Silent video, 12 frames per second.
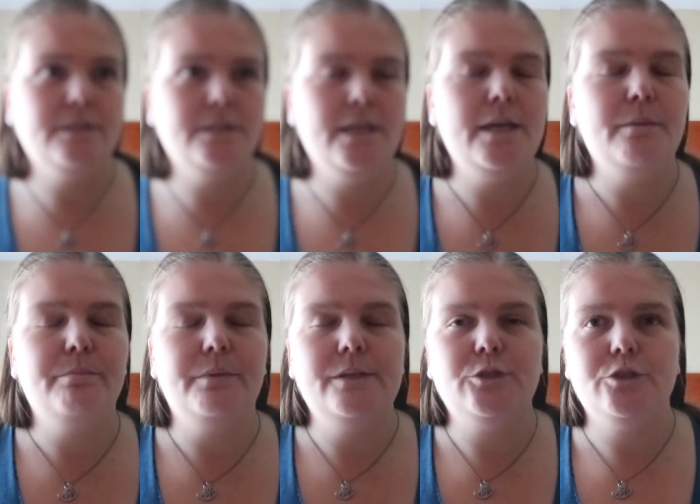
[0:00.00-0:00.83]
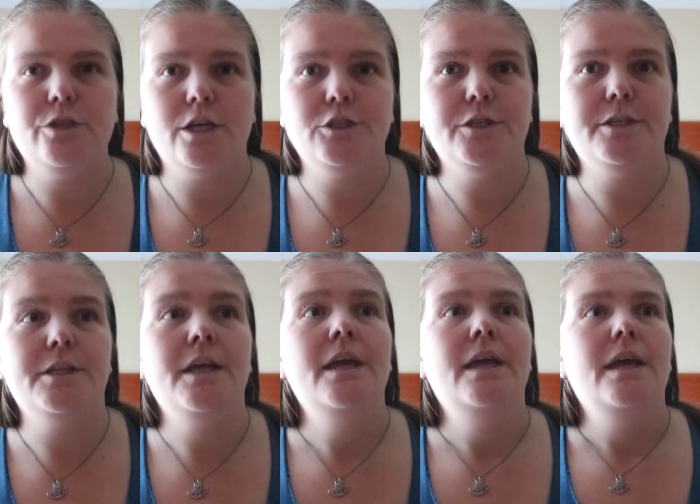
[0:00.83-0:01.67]
tip,
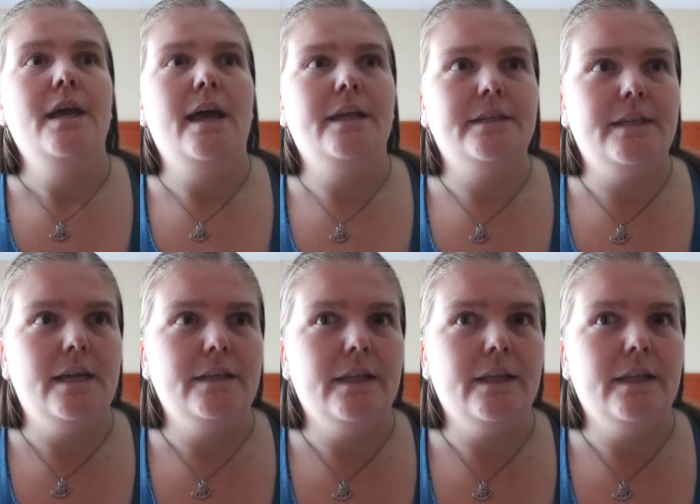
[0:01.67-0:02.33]
introduction, and